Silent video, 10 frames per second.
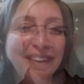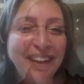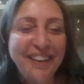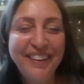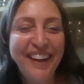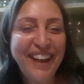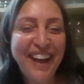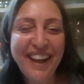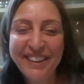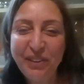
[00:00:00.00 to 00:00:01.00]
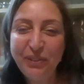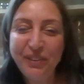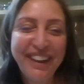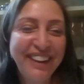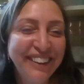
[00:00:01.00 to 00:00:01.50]
Can can I ask you
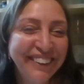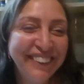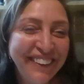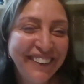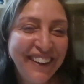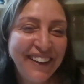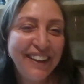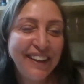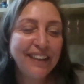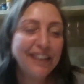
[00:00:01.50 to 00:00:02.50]
then? Yeah.